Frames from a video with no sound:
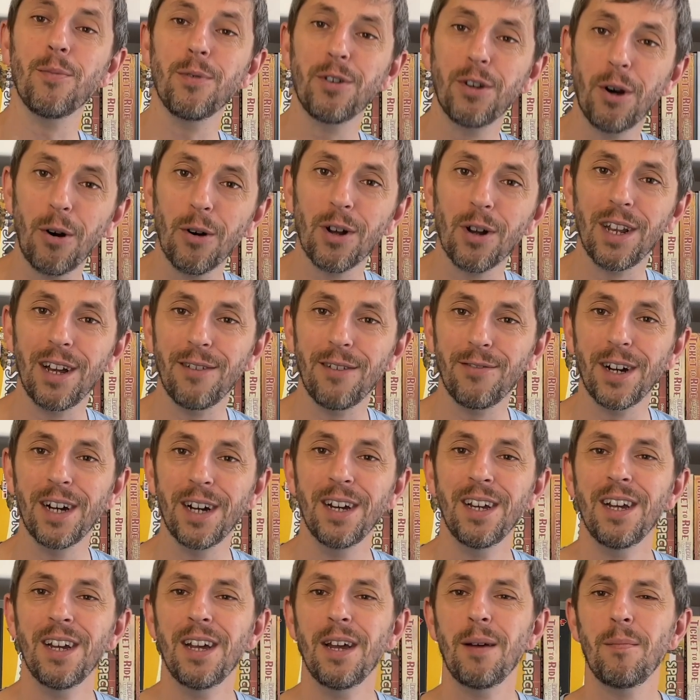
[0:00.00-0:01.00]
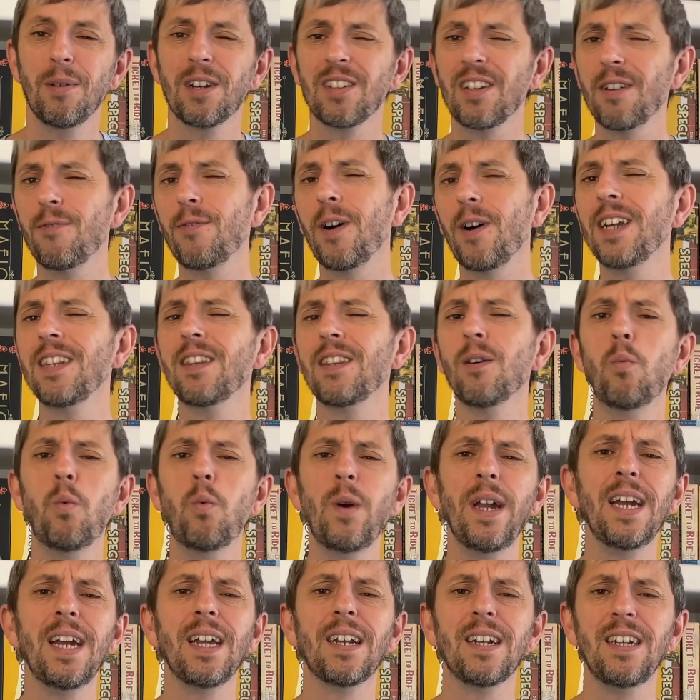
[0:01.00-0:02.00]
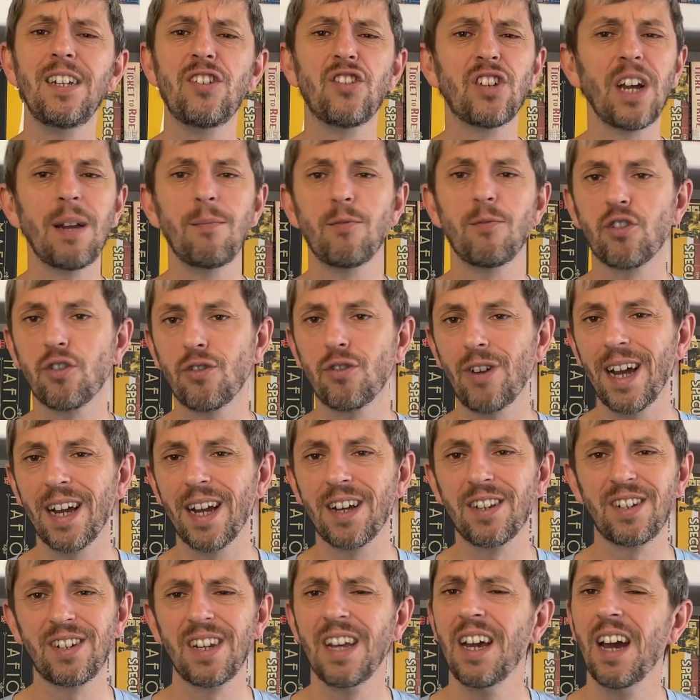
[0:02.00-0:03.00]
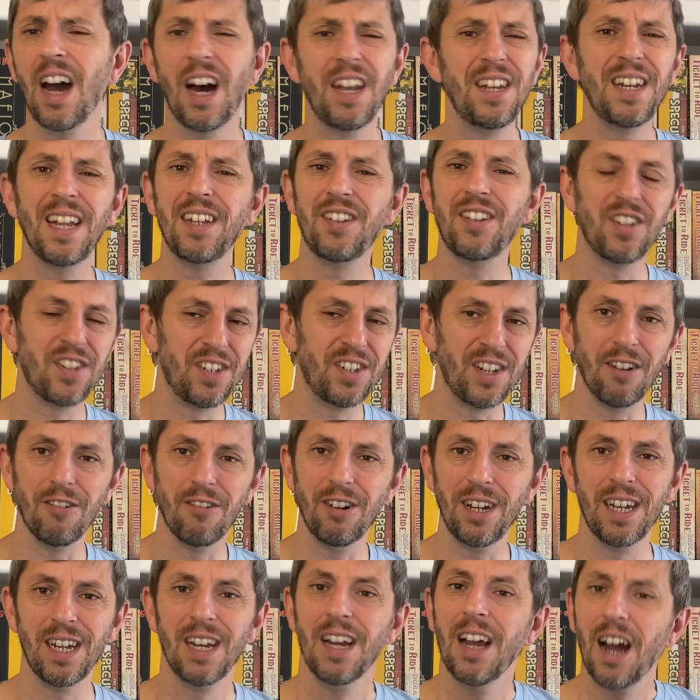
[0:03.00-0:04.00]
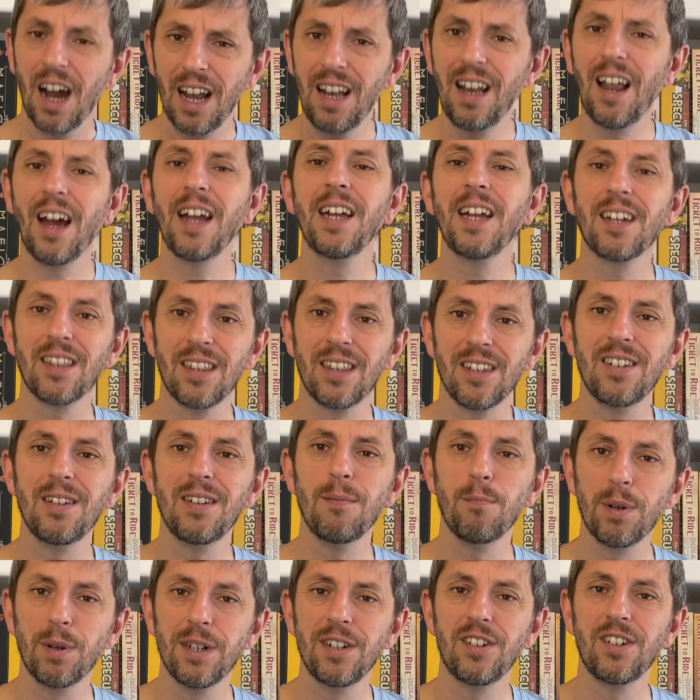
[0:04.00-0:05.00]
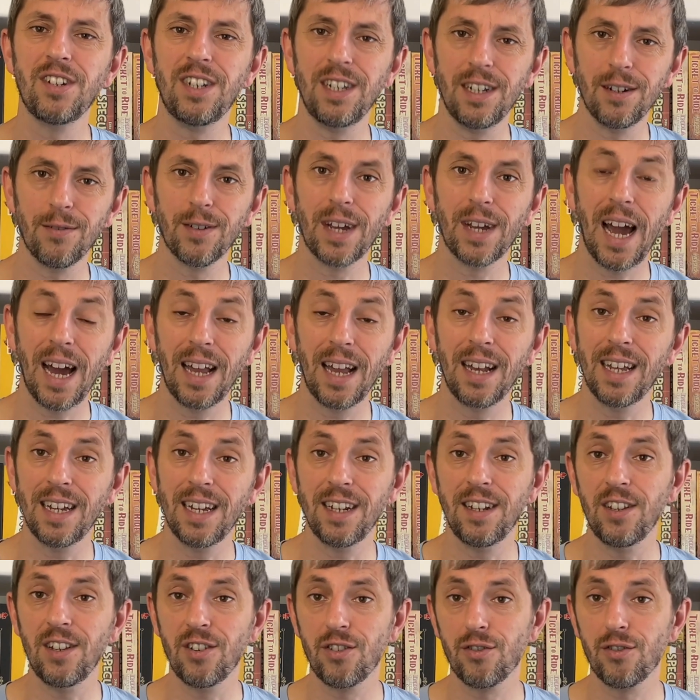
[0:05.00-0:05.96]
Dog Lover because I find the weirdly shaped tricks unnecessary. I like the simplicity of Cat Lady's